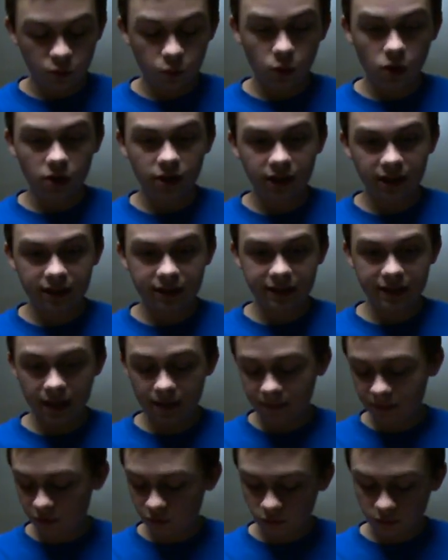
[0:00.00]
will
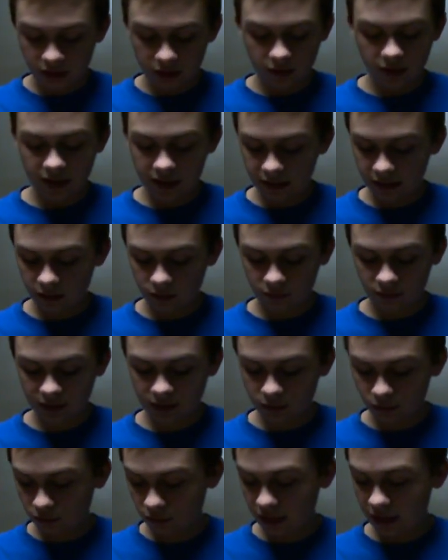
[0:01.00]
accept real
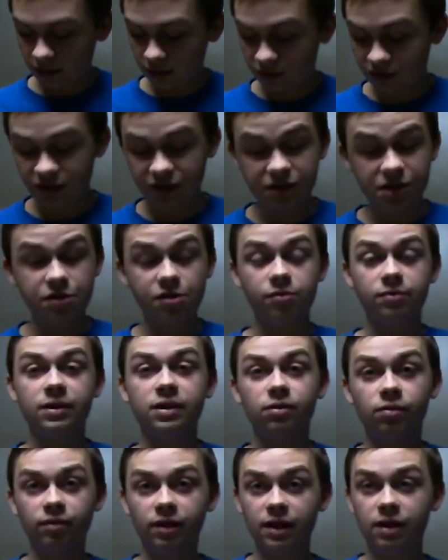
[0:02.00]
rails. This is a
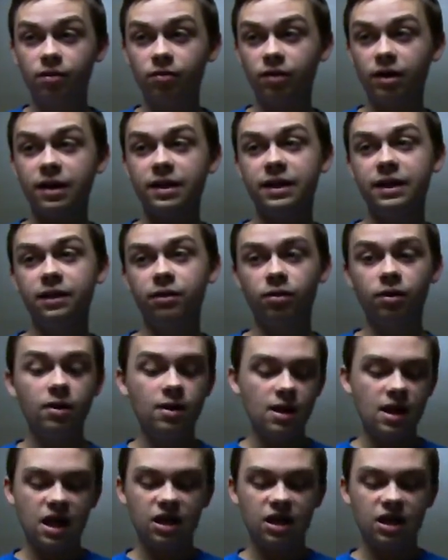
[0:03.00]
real rail right here.